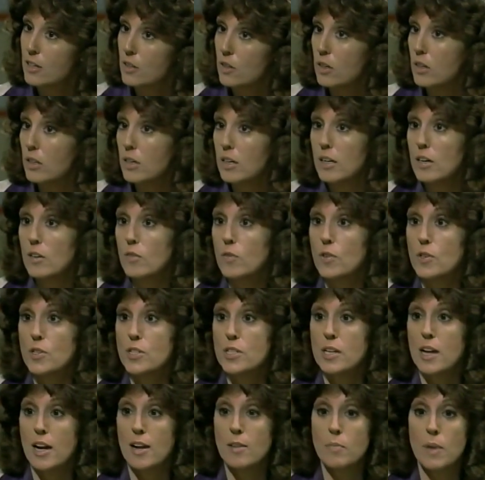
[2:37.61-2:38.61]
to cook on her
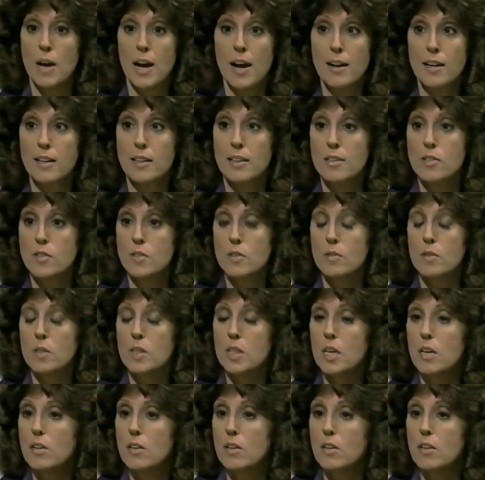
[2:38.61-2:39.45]
first night back, and there's,